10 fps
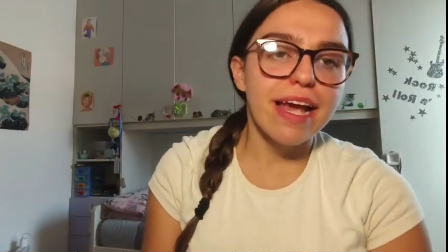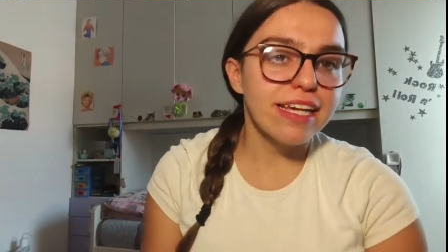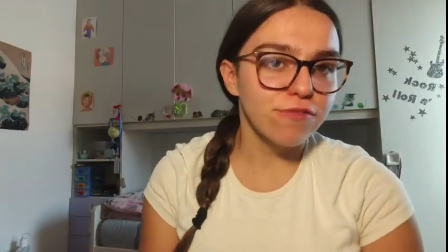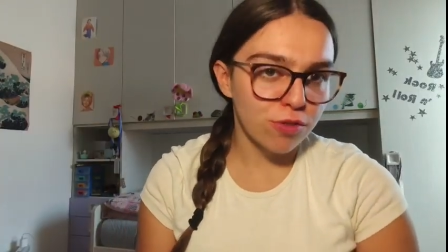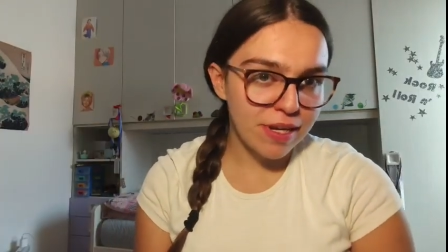
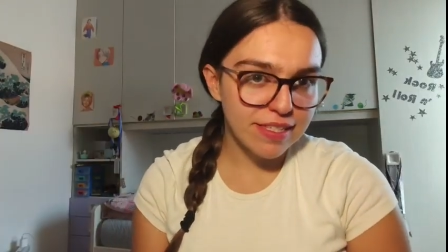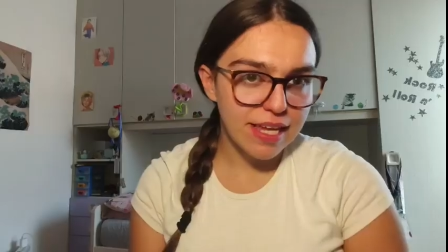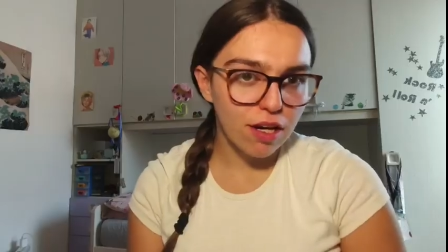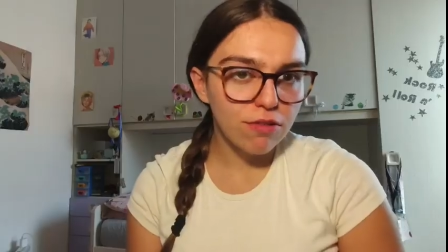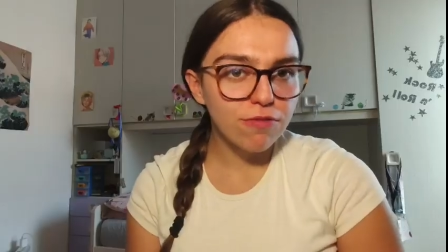As for
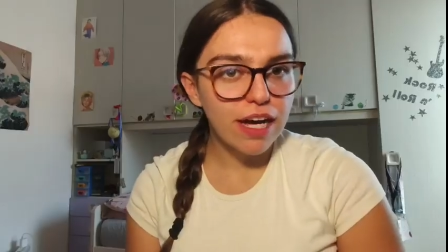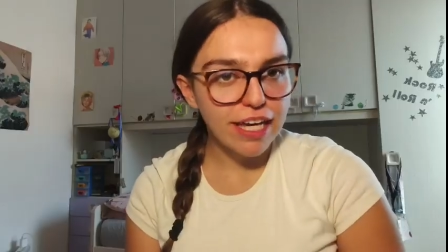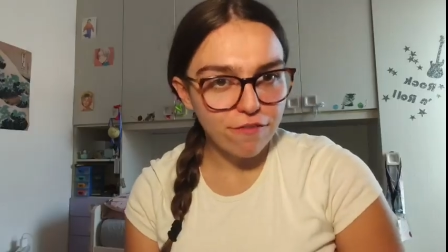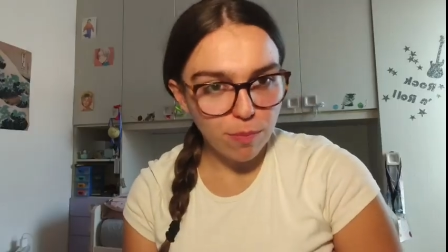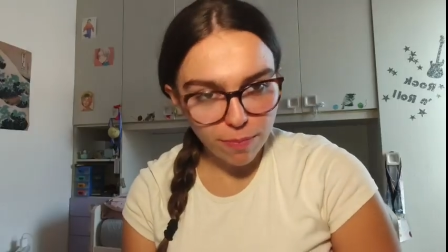myself, I
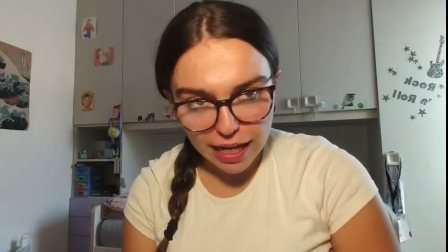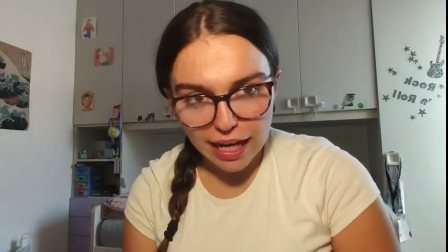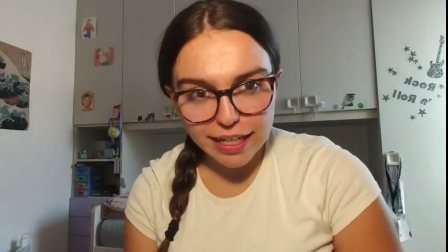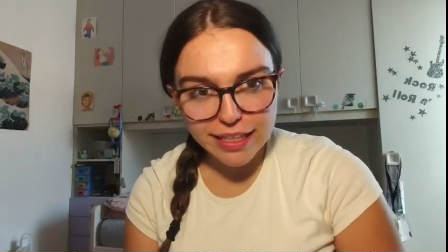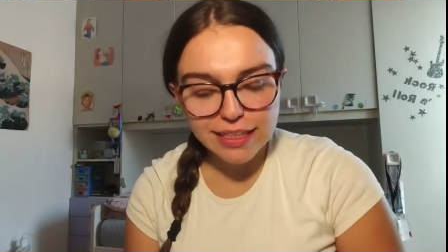have
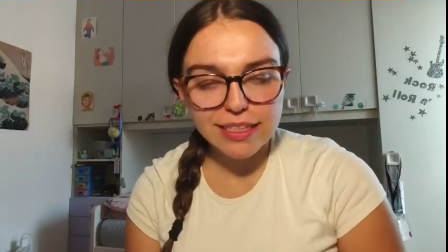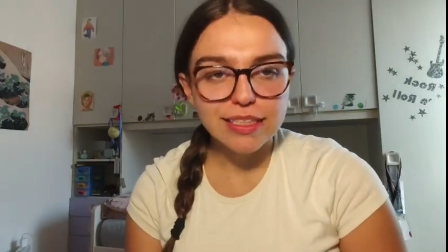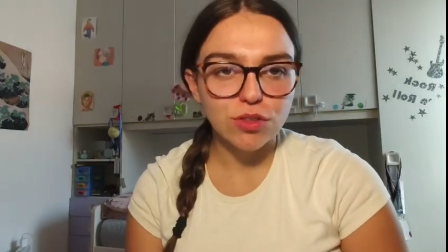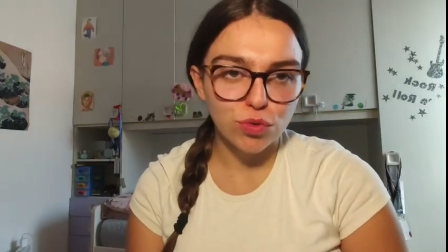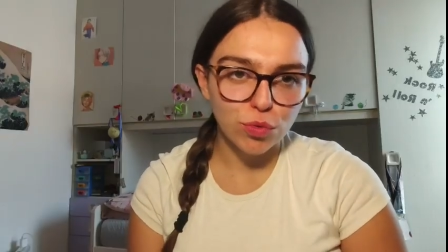applied
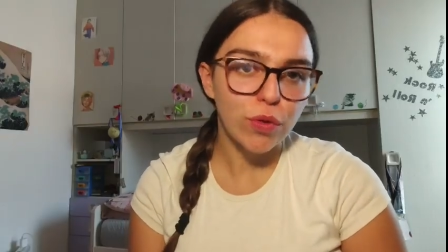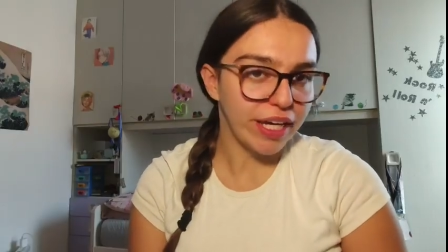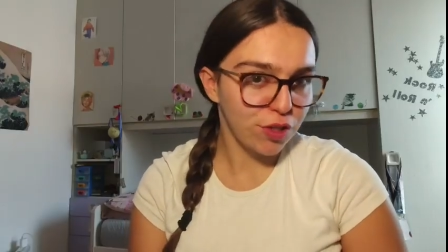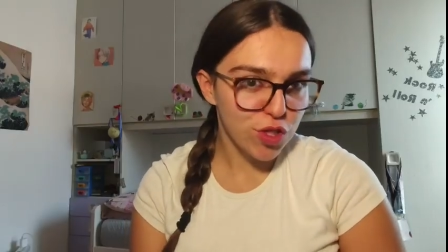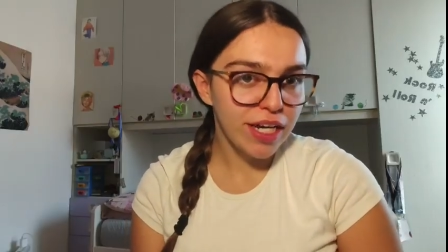to
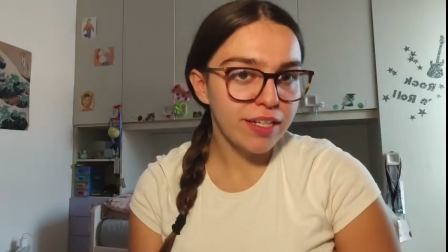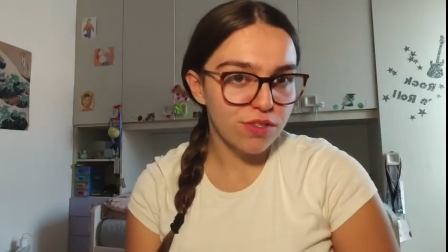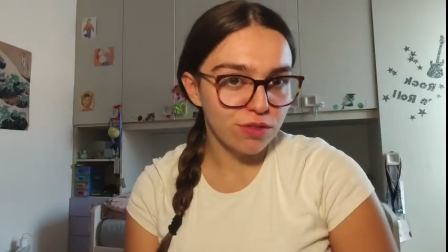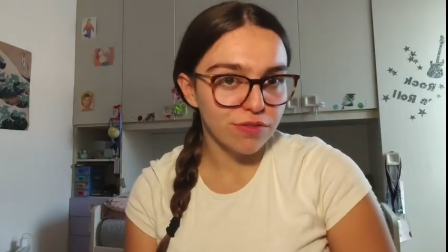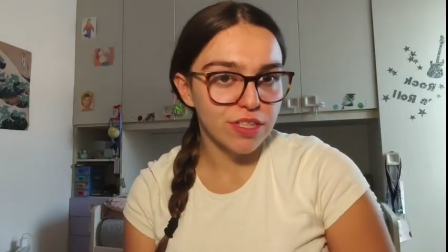a Chinese
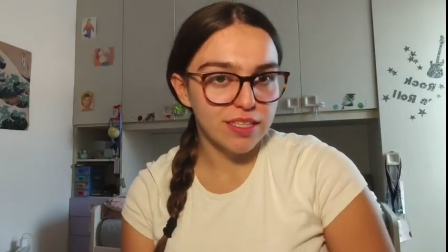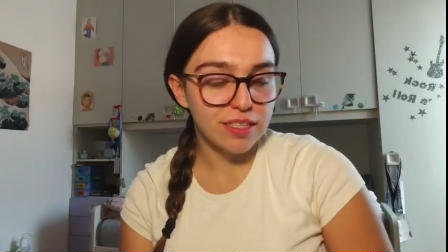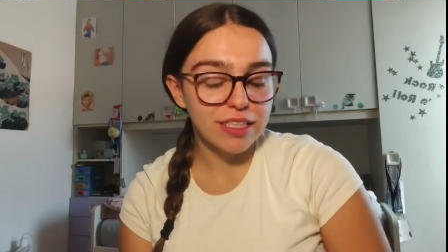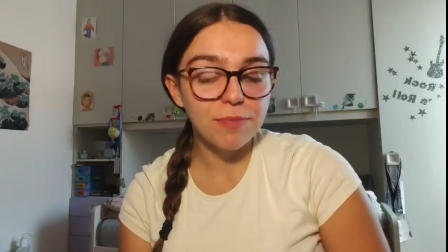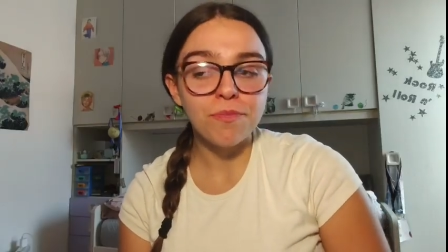
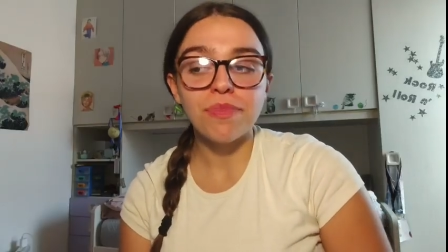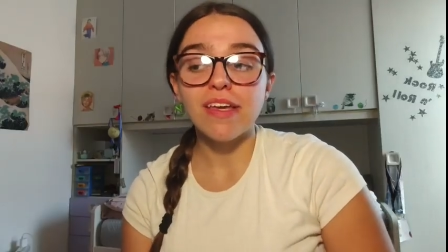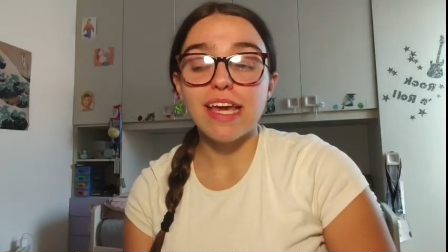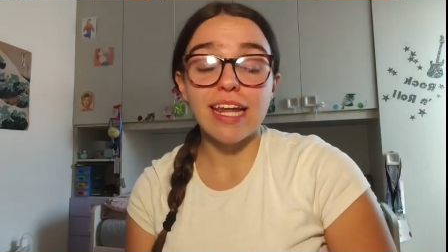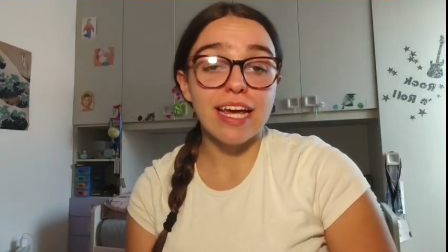university
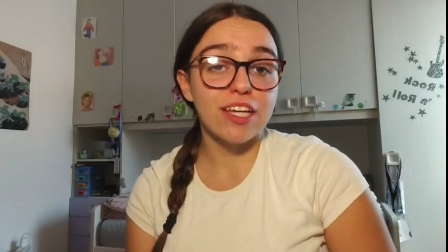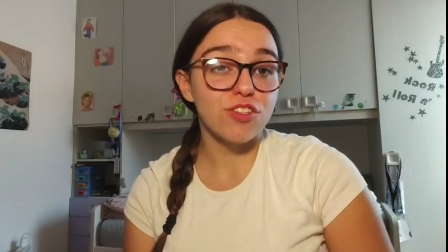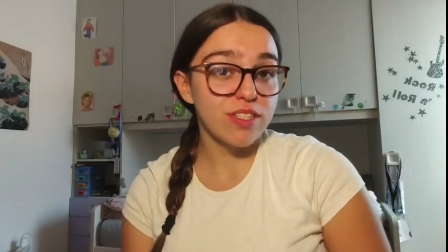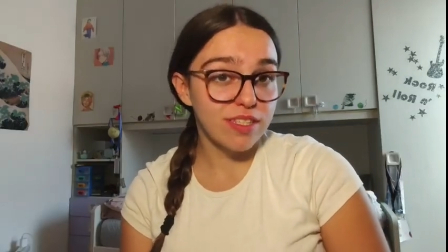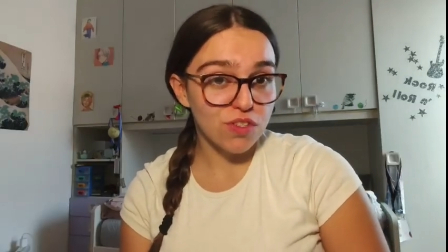and I
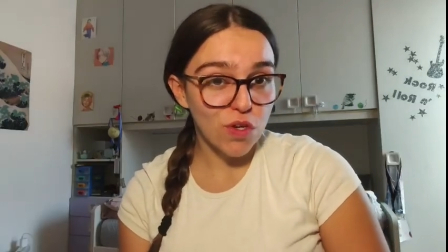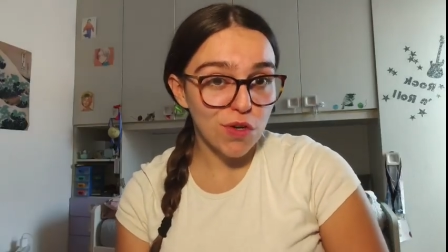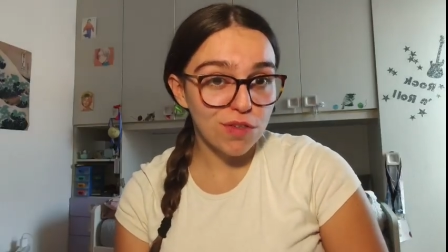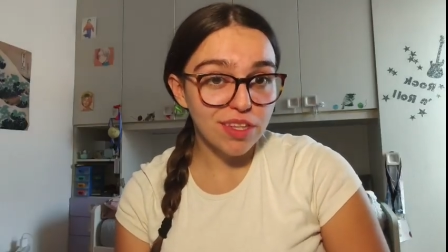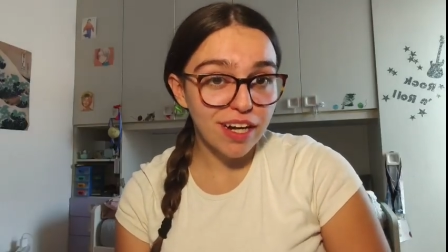just
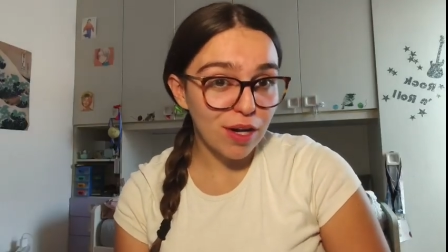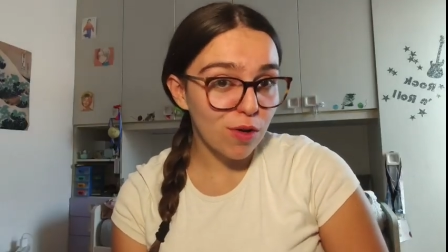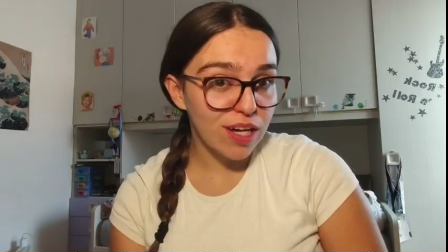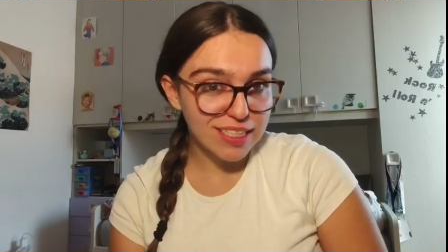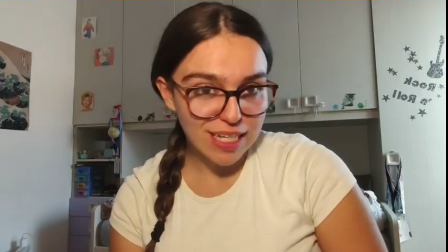discovered that I
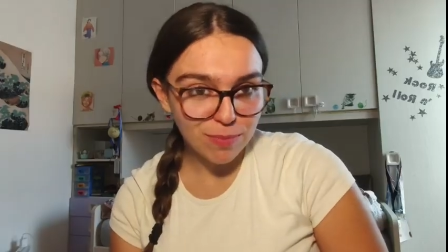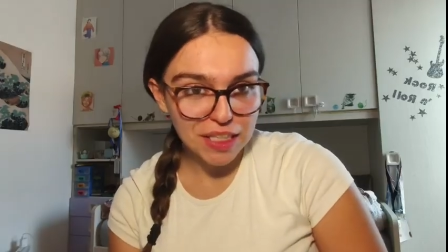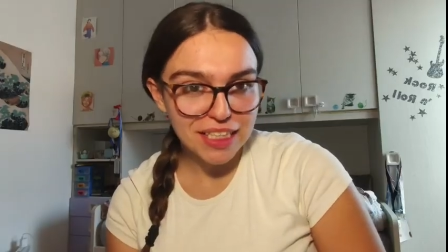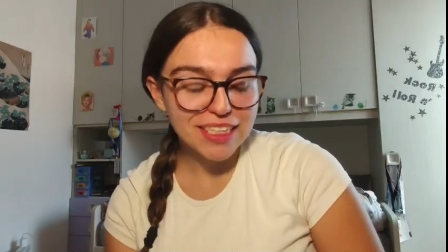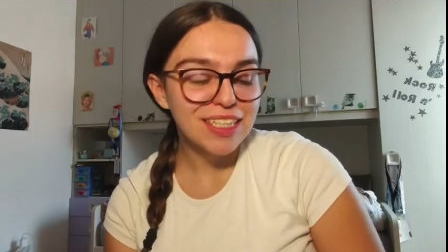got accepted.